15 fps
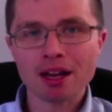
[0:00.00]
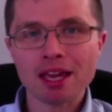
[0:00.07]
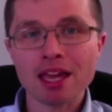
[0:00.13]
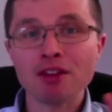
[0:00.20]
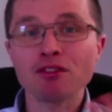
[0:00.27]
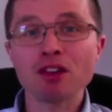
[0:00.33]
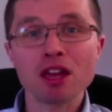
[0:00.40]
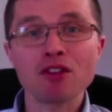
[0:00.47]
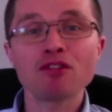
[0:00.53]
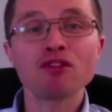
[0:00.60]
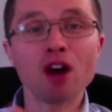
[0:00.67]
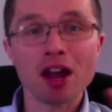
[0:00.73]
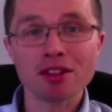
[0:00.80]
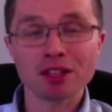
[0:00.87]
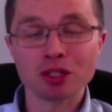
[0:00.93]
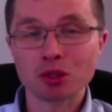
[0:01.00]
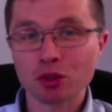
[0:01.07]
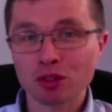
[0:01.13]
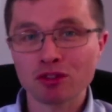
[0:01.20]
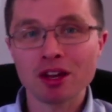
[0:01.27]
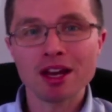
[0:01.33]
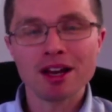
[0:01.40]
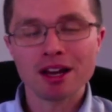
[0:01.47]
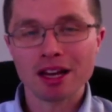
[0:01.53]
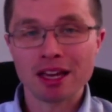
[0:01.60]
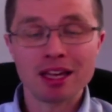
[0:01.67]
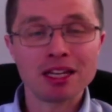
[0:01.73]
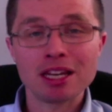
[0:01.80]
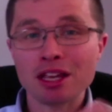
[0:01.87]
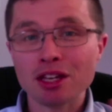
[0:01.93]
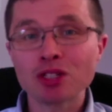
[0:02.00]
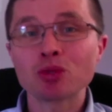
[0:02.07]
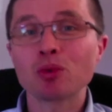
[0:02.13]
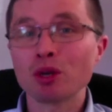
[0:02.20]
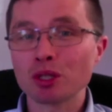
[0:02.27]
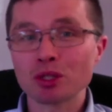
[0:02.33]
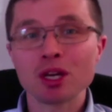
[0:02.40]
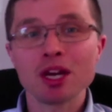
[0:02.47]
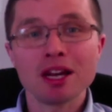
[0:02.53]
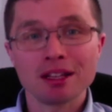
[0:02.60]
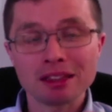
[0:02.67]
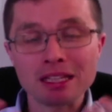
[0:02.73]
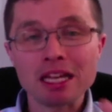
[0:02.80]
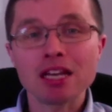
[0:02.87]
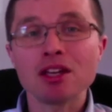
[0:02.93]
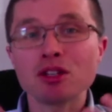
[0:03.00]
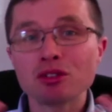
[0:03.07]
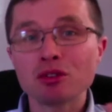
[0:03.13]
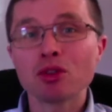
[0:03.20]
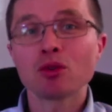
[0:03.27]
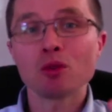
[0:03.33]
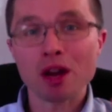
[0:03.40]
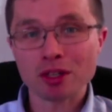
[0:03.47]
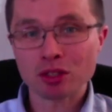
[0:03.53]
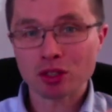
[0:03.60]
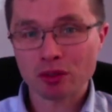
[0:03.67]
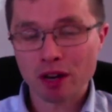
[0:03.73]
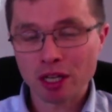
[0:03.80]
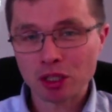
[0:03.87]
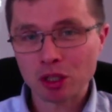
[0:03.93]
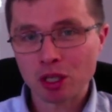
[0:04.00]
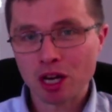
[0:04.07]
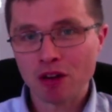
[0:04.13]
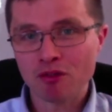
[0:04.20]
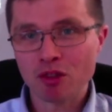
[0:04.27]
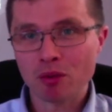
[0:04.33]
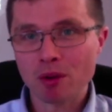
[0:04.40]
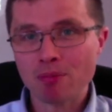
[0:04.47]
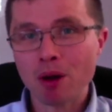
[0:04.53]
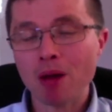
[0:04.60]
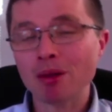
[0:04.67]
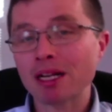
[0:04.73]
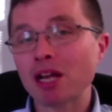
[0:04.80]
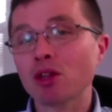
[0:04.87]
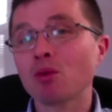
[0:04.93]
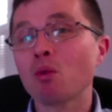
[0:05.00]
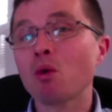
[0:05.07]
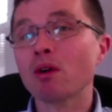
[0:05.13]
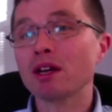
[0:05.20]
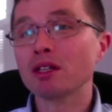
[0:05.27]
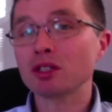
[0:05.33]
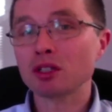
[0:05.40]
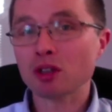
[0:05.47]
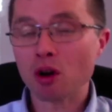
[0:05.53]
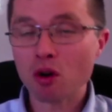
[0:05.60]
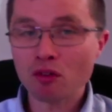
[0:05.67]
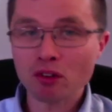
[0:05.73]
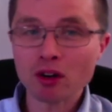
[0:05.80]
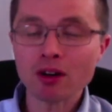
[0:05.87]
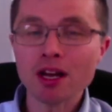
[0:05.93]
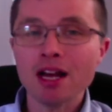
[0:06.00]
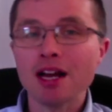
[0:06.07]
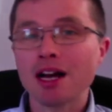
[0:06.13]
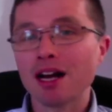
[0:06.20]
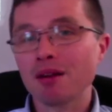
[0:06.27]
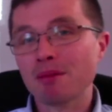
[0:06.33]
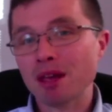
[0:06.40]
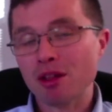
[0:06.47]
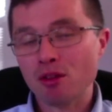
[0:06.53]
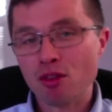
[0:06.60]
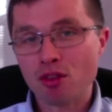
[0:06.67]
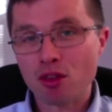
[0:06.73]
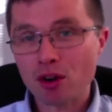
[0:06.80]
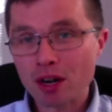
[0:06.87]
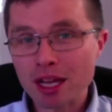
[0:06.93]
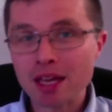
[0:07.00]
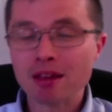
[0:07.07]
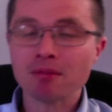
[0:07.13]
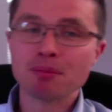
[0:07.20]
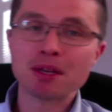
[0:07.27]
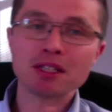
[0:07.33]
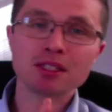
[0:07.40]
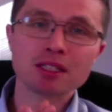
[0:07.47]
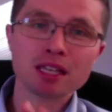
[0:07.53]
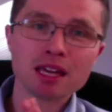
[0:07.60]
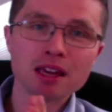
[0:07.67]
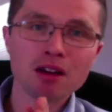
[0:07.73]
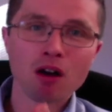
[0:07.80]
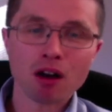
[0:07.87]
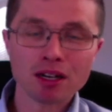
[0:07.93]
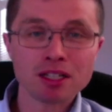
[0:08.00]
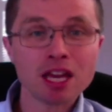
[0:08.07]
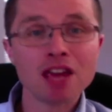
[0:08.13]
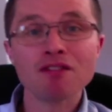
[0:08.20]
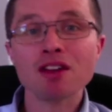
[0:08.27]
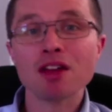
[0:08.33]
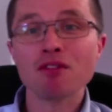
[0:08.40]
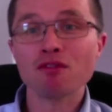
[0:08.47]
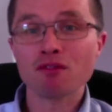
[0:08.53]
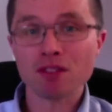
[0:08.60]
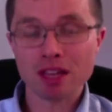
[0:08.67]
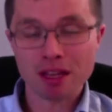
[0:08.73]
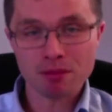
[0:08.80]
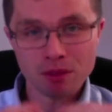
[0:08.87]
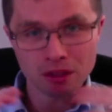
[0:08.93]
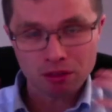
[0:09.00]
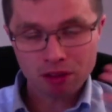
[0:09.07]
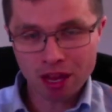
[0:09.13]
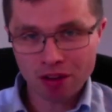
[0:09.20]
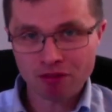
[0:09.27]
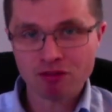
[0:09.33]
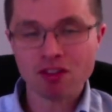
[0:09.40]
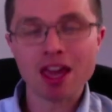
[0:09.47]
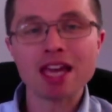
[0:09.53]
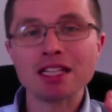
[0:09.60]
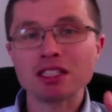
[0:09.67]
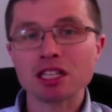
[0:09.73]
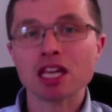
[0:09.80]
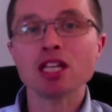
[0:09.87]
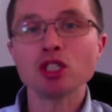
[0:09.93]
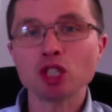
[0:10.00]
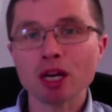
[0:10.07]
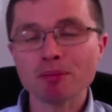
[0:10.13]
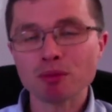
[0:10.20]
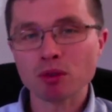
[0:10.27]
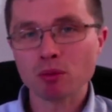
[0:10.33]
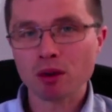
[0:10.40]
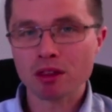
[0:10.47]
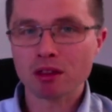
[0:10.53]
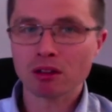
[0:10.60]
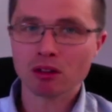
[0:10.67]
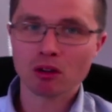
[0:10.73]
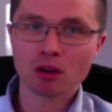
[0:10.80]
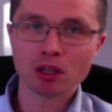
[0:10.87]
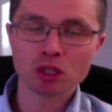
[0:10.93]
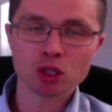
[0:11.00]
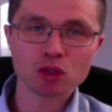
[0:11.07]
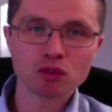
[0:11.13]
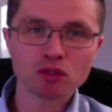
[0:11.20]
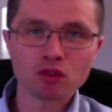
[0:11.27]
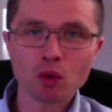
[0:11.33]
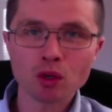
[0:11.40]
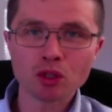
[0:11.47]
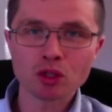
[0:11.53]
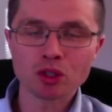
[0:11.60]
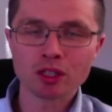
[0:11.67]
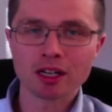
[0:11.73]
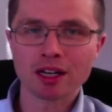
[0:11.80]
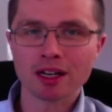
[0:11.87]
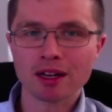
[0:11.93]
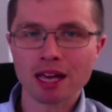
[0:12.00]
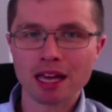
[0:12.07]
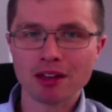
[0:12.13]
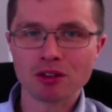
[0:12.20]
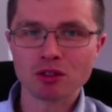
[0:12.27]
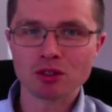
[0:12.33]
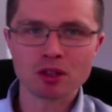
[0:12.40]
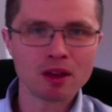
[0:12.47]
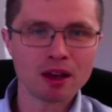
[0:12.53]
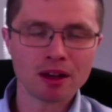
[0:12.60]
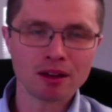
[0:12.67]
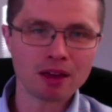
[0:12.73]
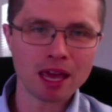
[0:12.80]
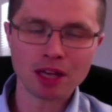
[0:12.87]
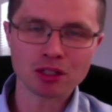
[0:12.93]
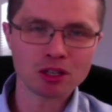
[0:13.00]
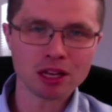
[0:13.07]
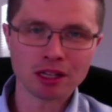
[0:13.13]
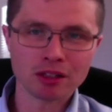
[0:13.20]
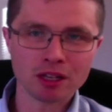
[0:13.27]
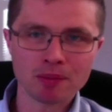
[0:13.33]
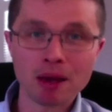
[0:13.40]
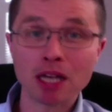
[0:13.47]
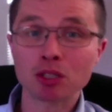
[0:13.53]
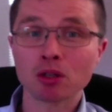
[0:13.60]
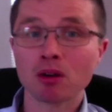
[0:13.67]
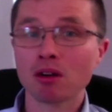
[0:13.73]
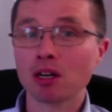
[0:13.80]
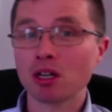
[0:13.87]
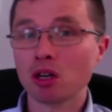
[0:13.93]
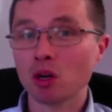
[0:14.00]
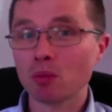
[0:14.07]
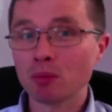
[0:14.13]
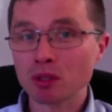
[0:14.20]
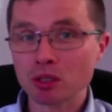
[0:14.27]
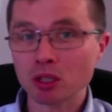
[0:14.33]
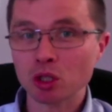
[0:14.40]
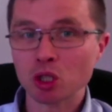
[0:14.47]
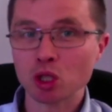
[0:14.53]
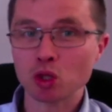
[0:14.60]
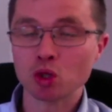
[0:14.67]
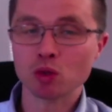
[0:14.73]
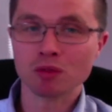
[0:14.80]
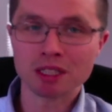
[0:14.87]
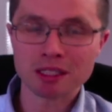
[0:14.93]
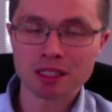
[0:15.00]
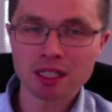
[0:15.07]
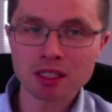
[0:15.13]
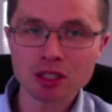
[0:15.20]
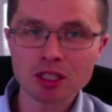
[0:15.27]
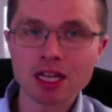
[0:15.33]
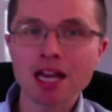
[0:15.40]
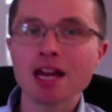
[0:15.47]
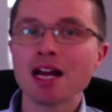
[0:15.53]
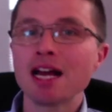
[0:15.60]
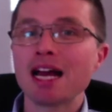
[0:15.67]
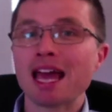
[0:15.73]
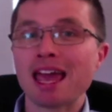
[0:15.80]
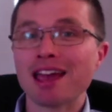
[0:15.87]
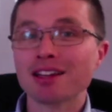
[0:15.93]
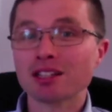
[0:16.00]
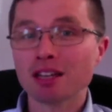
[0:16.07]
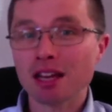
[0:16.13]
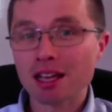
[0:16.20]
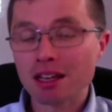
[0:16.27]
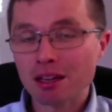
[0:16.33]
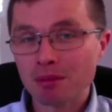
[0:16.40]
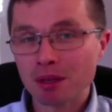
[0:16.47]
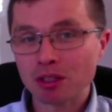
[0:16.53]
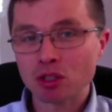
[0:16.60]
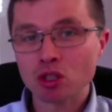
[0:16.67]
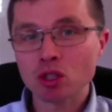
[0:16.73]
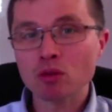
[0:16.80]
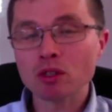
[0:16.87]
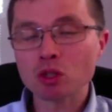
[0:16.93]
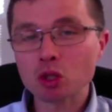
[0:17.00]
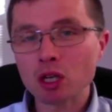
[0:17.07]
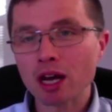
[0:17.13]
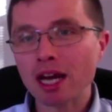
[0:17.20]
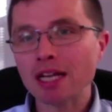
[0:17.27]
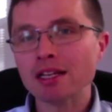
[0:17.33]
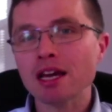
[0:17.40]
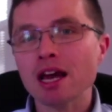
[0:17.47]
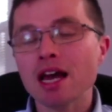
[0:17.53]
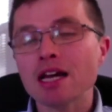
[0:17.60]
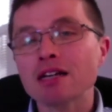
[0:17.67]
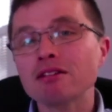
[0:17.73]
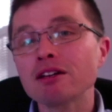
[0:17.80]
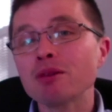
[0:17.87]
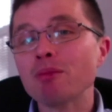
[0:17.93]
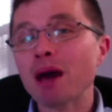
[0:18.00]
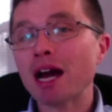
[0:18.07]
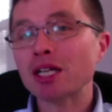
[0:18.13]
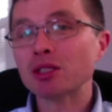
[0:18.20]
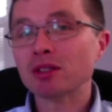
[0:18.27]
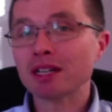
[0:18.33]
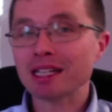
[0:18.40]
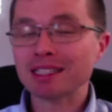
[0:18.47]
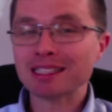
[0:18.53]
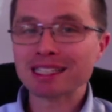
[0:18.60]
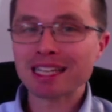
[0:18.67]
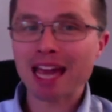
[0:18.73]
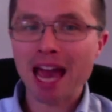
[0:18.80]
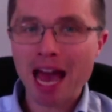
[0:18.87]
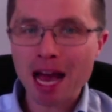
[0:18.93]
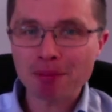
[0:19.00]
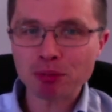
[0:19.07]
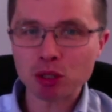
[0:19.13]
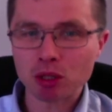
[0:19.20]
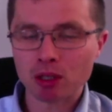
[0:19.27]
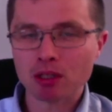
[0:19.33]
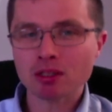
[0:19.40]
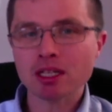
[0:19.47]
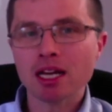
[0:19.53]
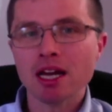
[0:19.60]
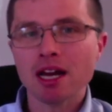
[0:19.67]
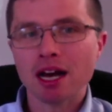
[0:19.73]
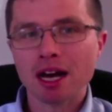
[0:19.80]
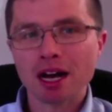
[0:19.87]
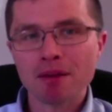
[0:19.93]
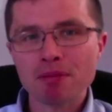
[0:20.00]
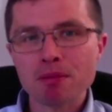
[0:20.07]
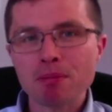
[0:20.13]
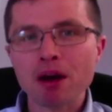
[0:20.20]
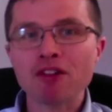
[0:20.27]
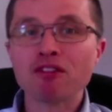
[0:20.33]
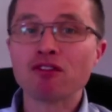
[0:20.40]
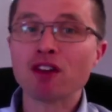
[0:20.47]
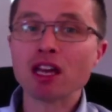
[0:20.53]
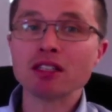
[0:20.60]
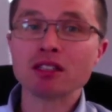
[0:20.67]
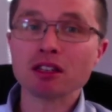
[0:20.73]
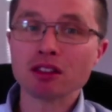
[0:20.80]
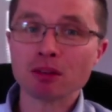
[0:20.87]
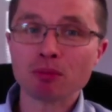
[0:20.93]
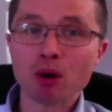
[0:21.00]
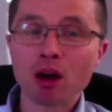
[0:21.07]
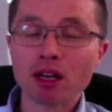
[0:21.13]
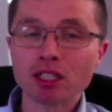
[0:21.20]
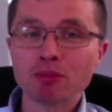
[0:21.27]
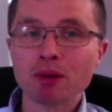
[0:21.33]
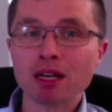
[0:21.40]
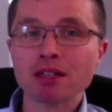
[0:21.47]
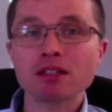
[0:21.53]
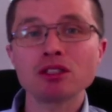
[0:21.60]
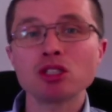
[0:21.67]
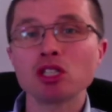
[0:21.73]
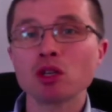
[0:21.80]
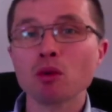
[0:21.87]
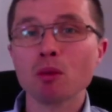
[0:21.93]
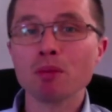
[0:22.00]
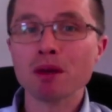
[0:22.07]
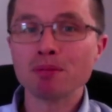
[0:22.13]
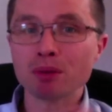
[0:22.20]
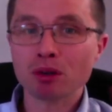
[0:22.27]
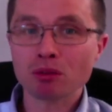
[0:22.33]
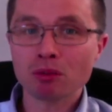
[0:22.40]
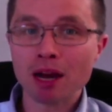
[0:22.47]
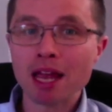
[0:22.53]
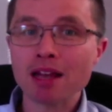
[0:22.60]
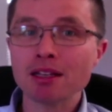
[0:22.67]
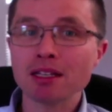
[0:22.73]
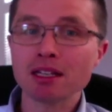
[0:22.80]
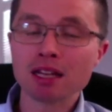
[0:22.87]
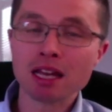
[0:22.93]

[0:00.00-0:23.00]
in finally sort of in his words, leading to the restoration of the Republic. Now, the war isn't over. In 30 BC, Octavian invades Egypt with a large force, and Antony and Cleopatra are in no position to resist. Antony commits suicide. Cleopatra is captured, but facing the prospect that she will be paraded